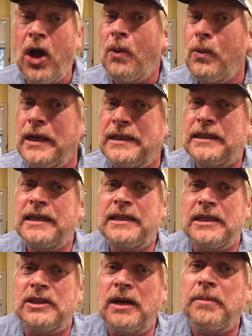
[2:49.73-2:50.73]
always think
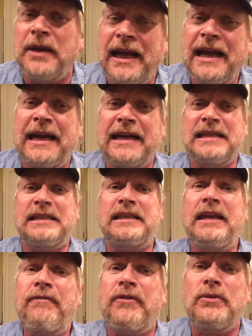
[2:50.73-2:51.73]
that jambalaya is
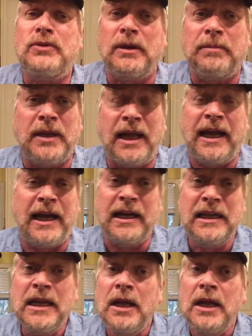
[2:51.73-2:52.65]
seafood jambalaya.